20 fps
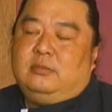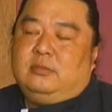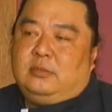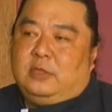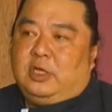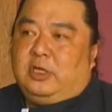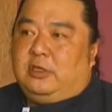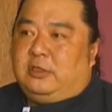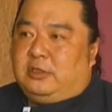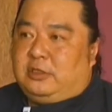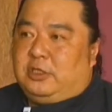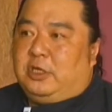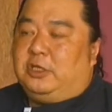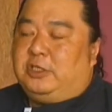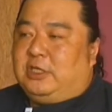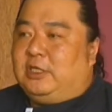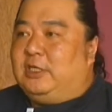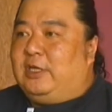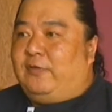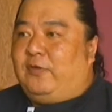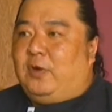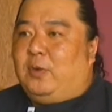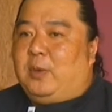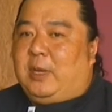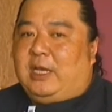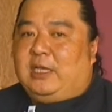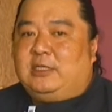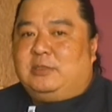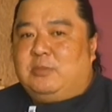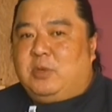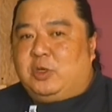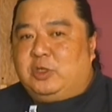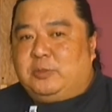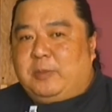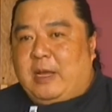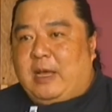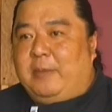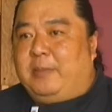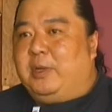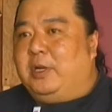There's 13 different ways. Most
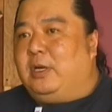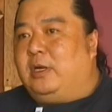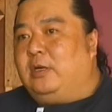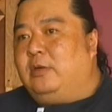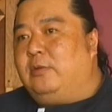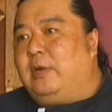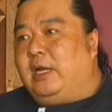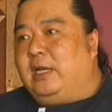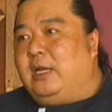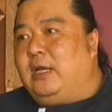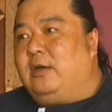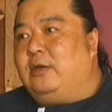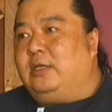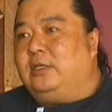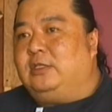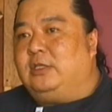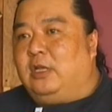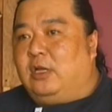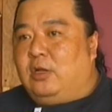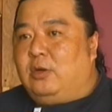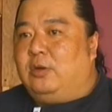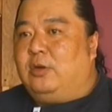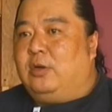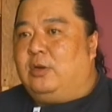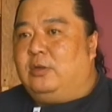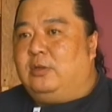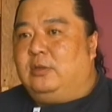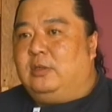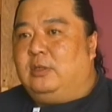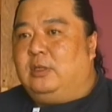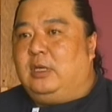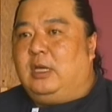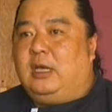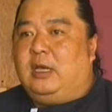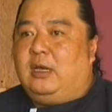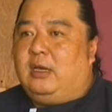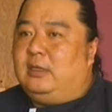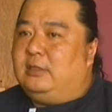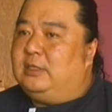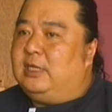popular right now is the local.
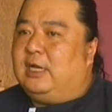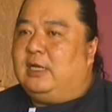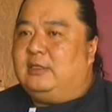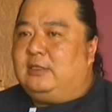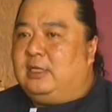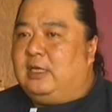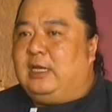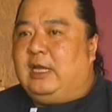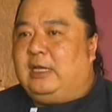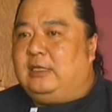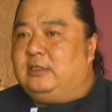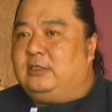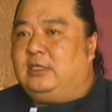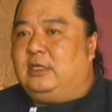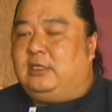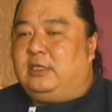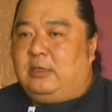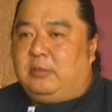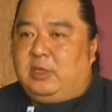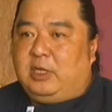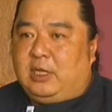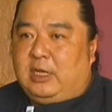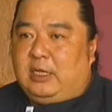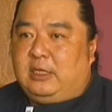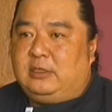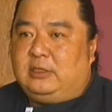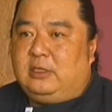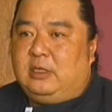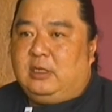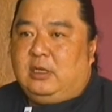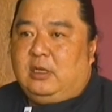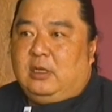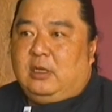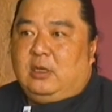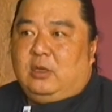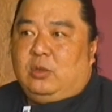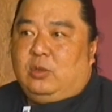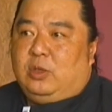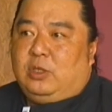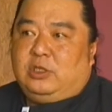Uh, it's like a Denancy demi-glace,
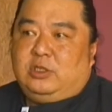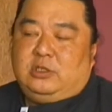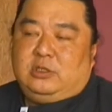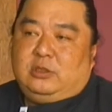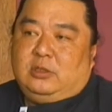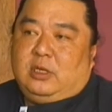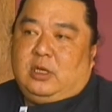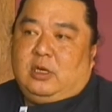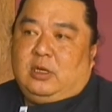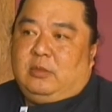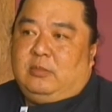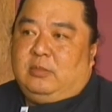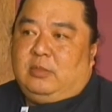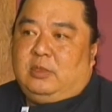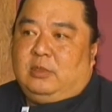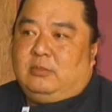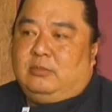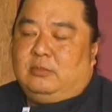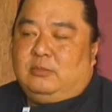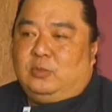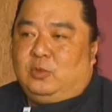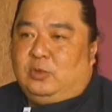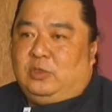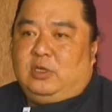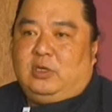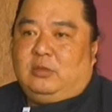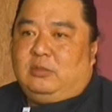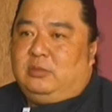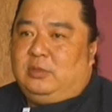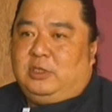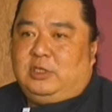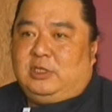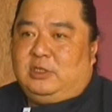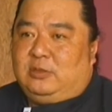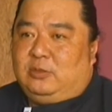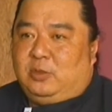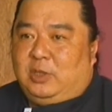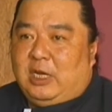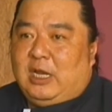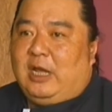which uh, you know, we just,
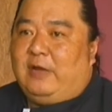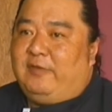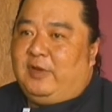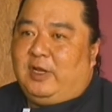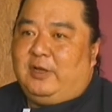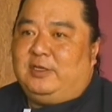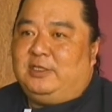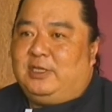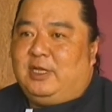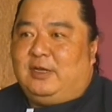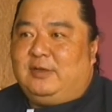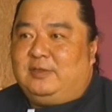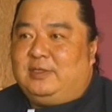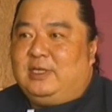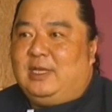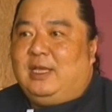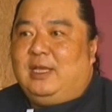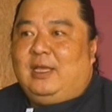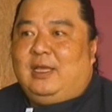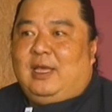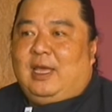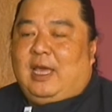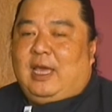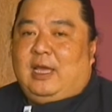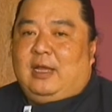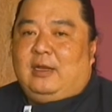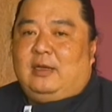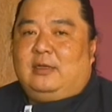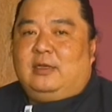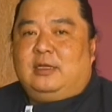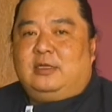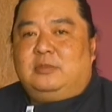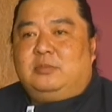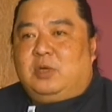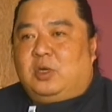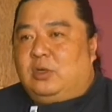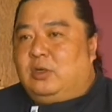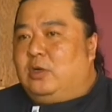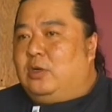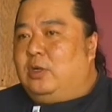we love it ourselves. And there's
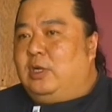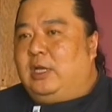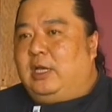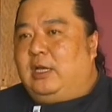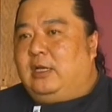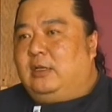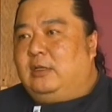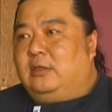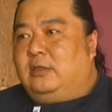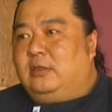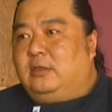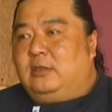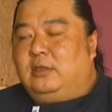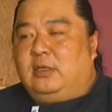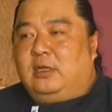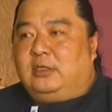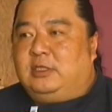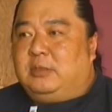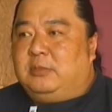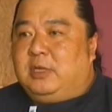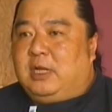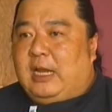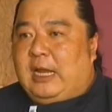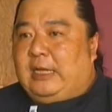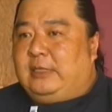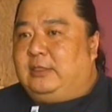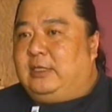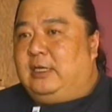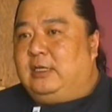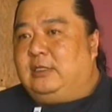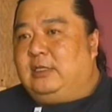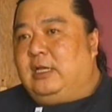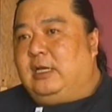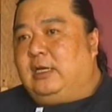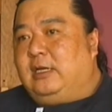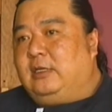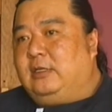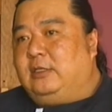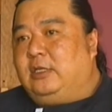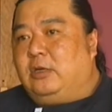Mongolian, there's some classics like
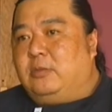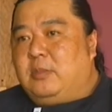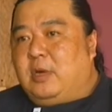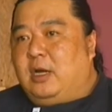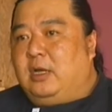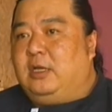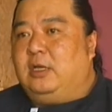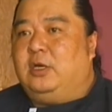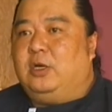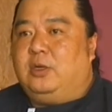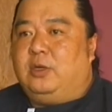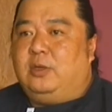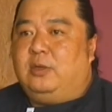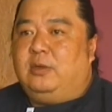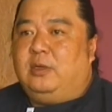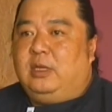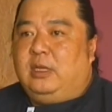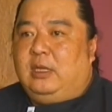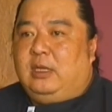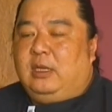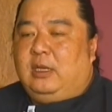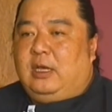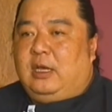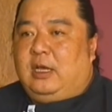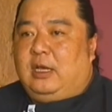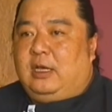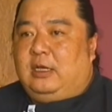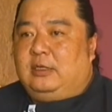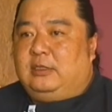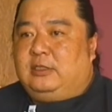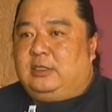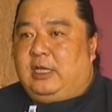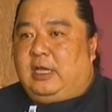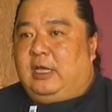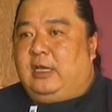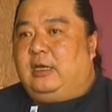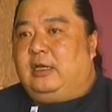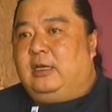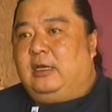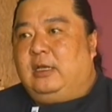the Delmonico uh,
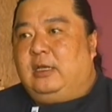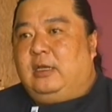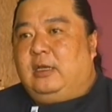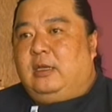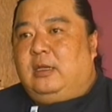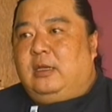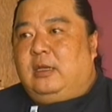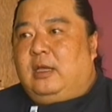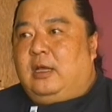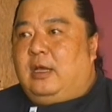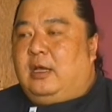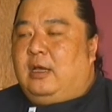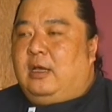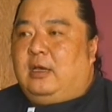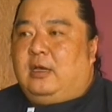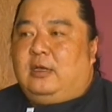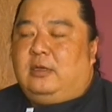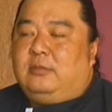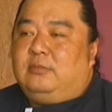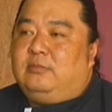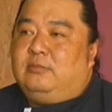steak, uh,